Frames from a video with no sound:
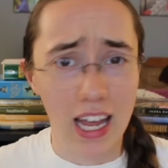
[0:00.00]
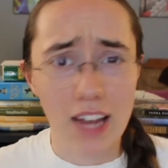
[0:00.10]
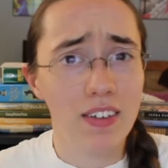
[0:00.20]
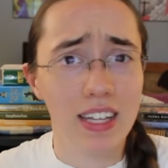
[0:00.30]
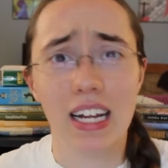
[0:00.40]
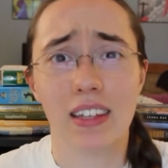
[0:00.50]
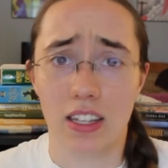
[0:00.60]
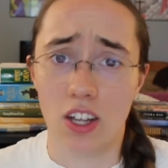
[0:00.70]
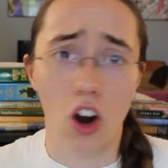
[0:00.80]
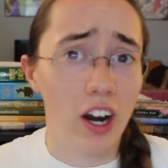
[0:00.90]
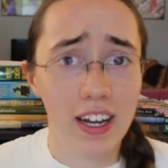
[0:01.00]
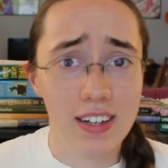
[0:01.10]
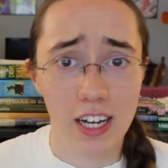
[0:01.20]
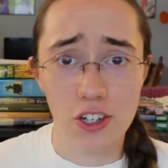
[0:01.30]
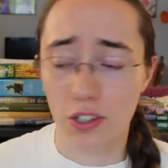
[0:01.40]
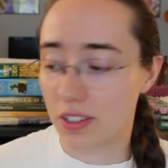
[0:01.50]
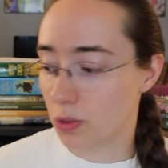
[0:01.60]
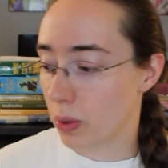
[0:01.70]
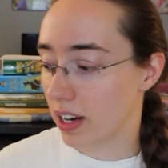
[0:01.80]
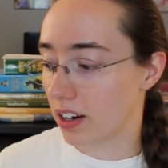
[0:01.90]
even thinking that the architecture is
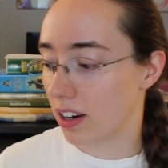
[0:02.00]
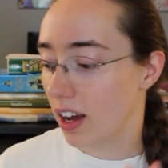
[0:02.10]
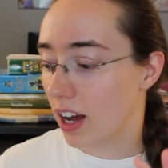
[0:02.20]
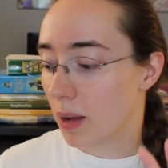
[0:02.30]
weird